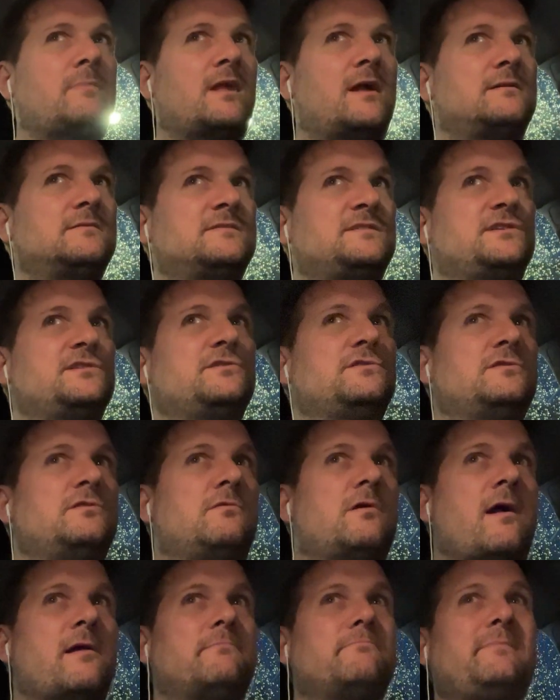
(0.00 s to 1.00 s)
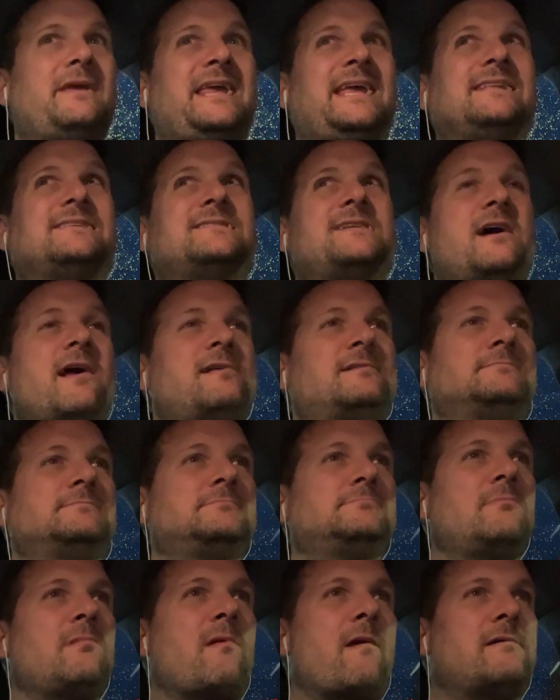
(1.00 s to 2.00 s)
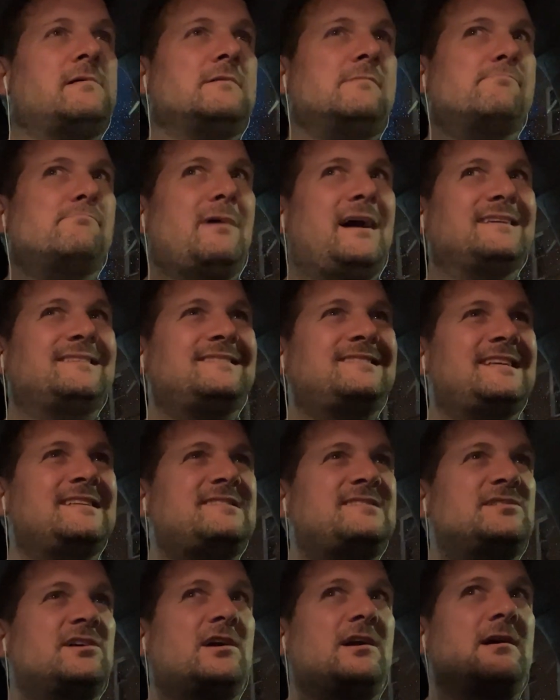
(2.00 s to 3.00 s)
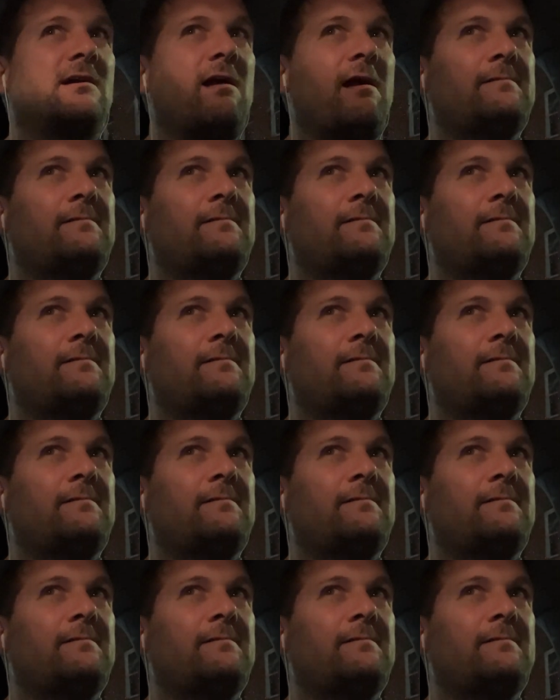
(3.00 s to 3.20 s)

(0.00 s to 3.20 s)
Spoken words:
to meet my sister